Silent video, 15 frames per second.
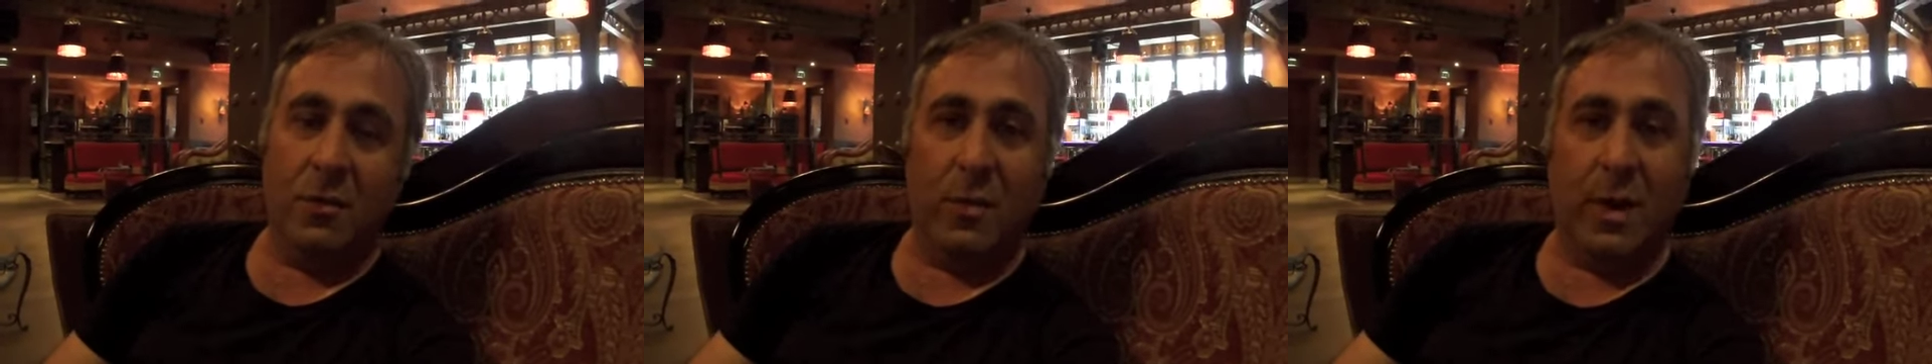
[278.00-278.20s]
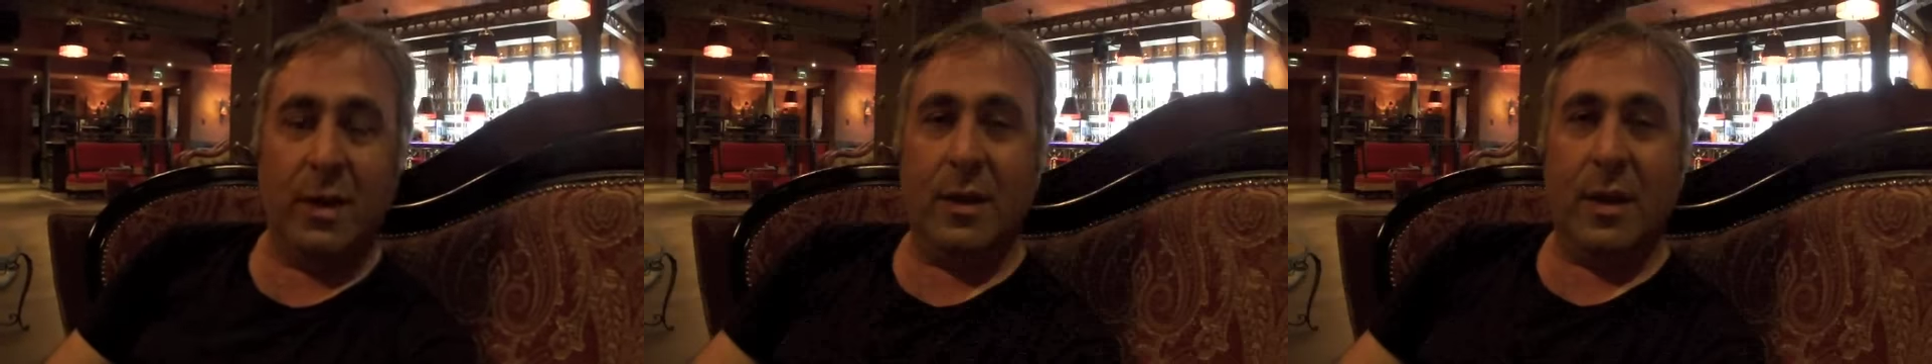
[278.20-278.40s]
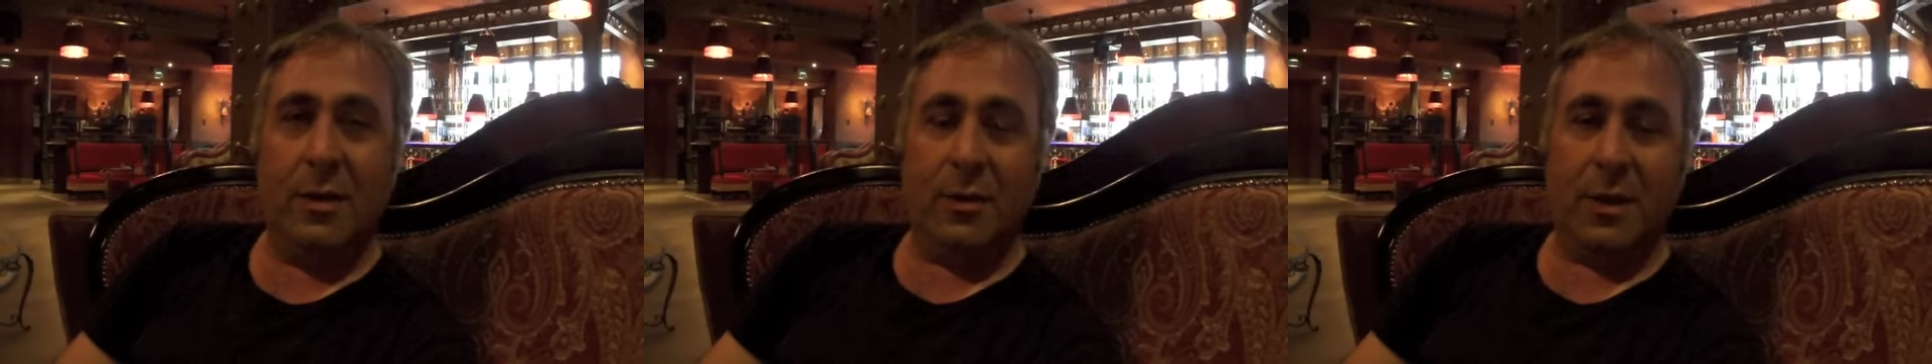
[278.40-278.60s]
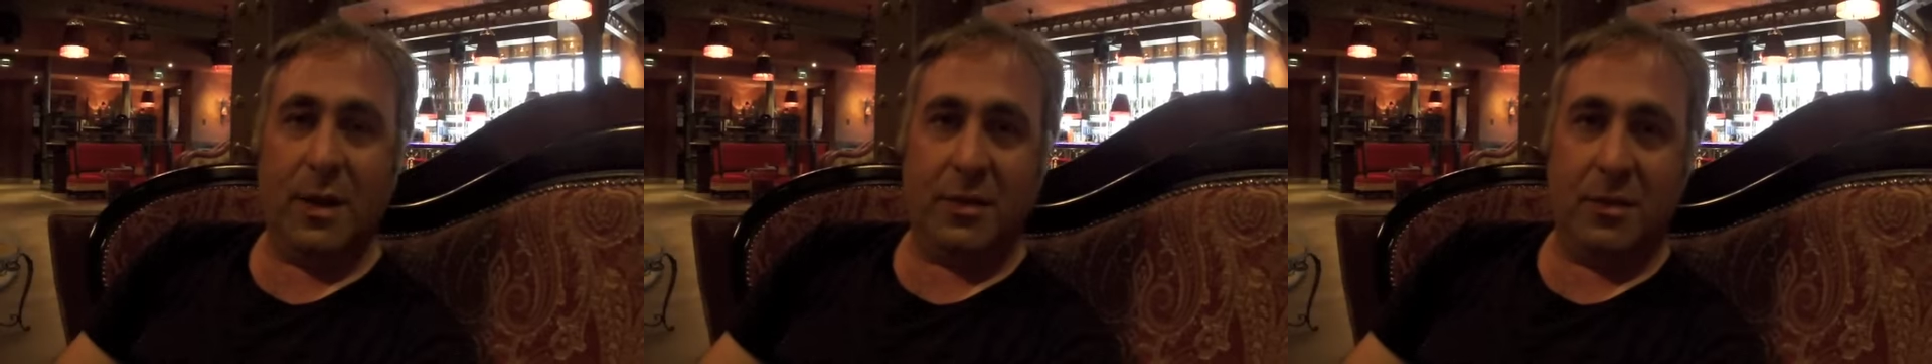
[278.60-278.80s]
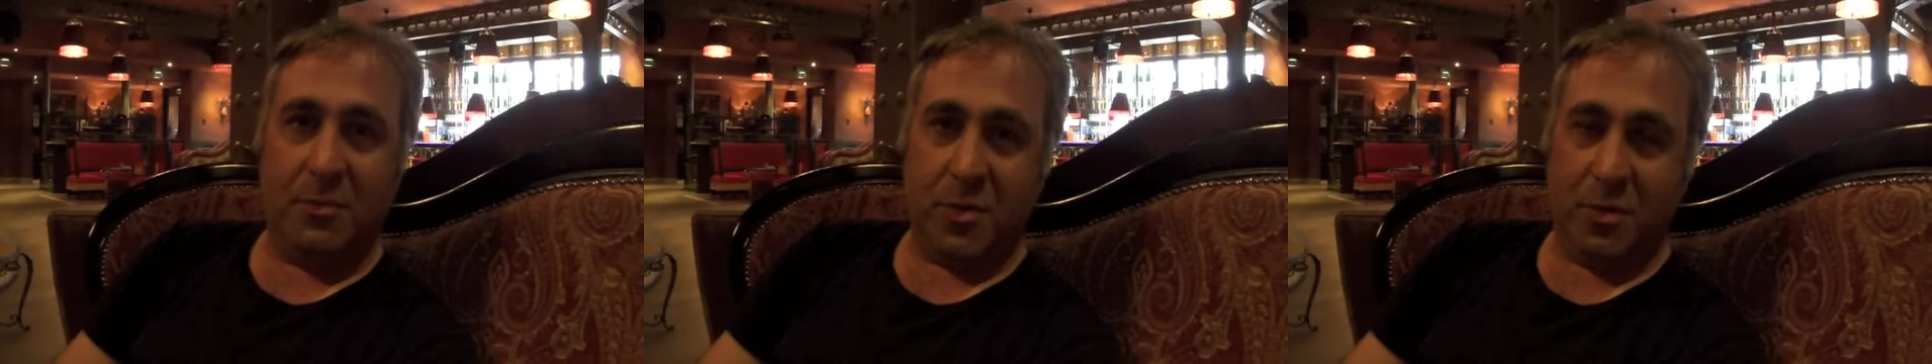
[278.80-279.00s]
When they look
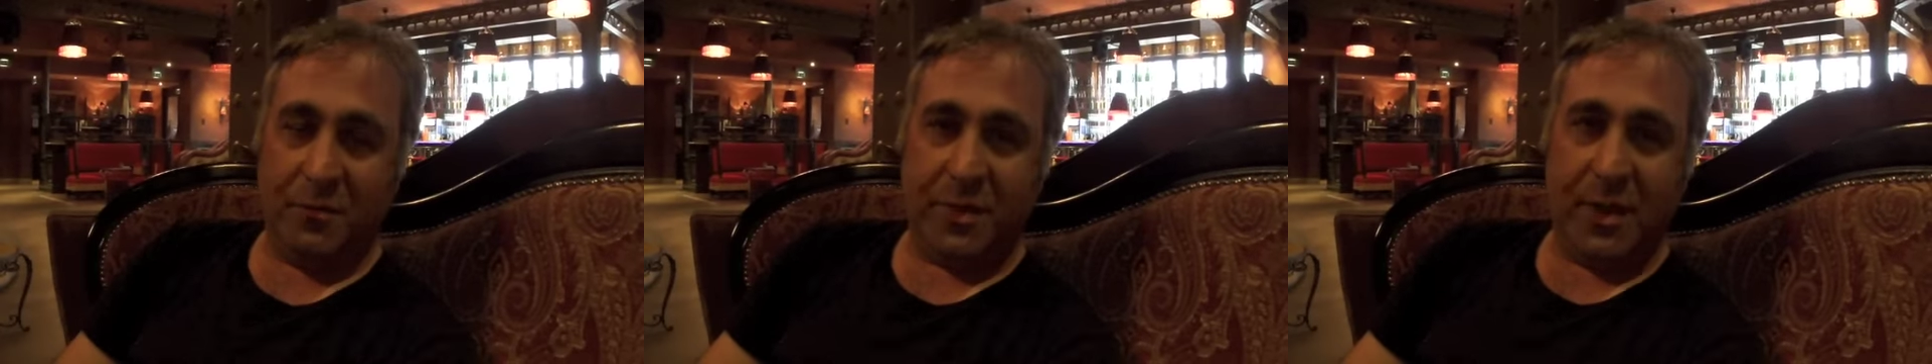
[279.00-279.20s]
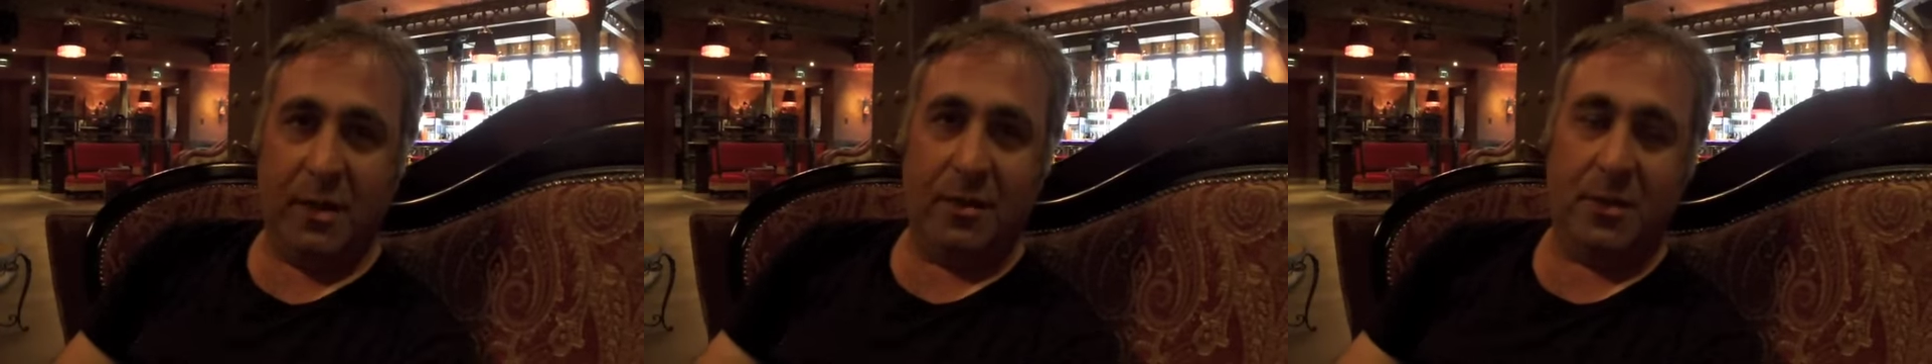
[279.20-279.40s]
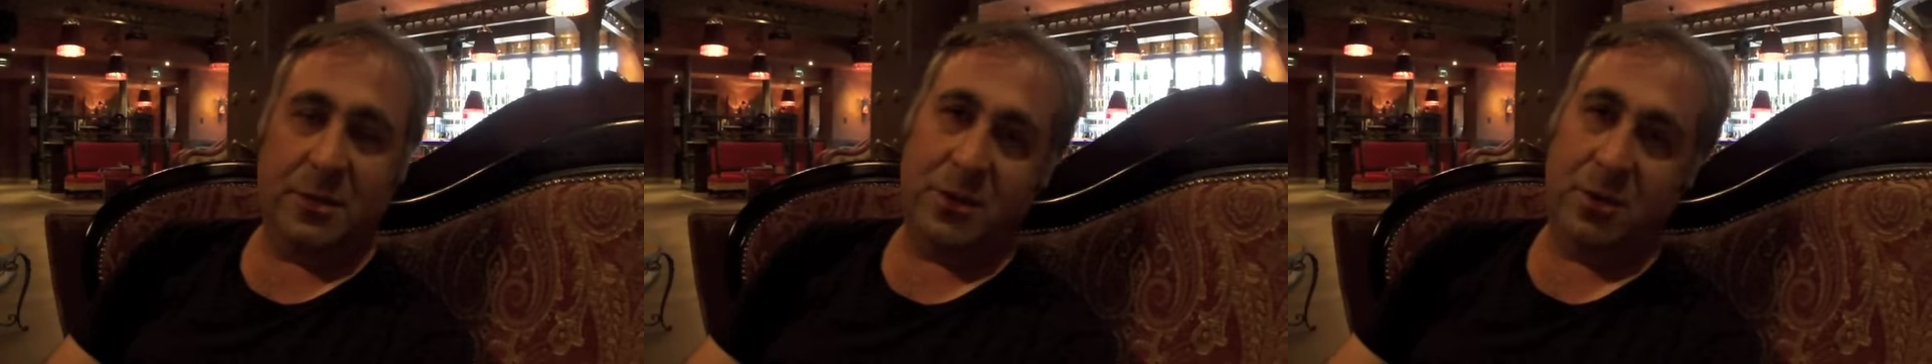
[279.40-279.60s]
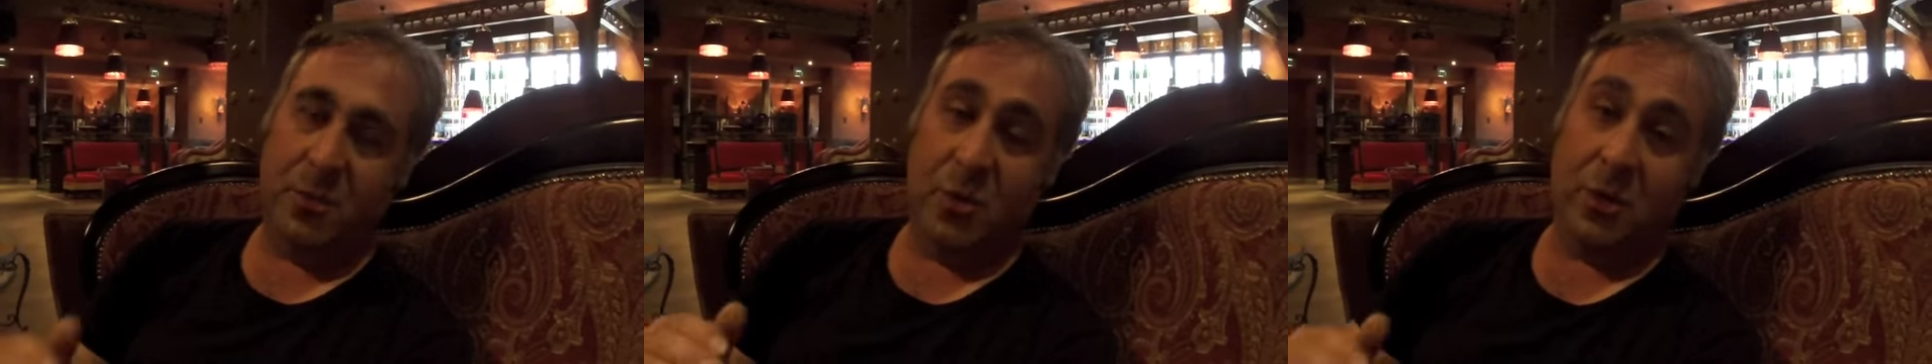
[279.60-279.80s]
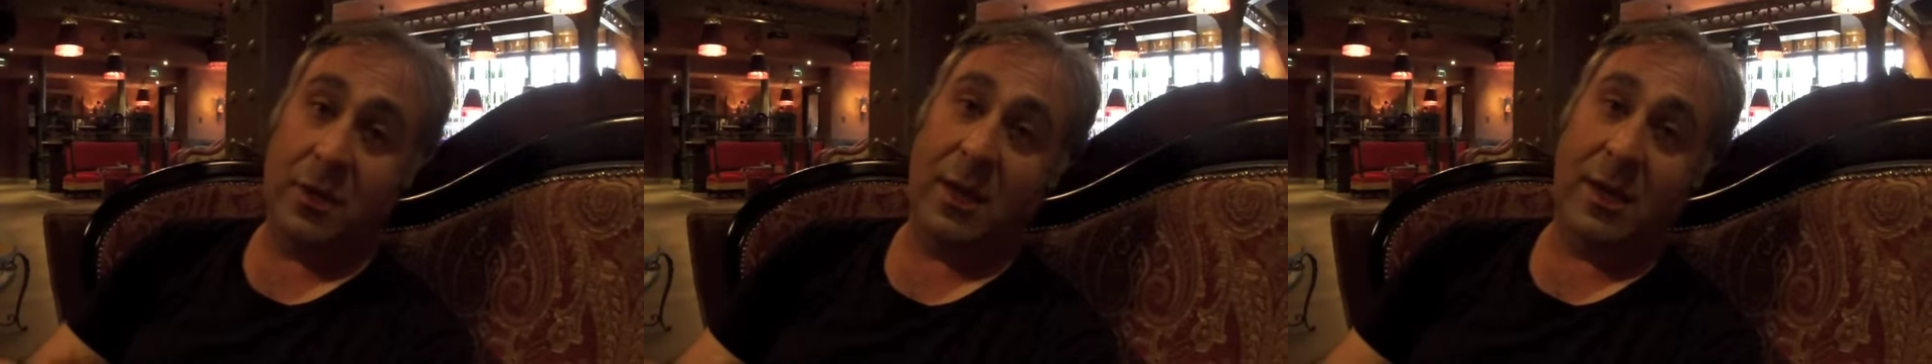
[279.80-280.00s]
at the profit and loss report,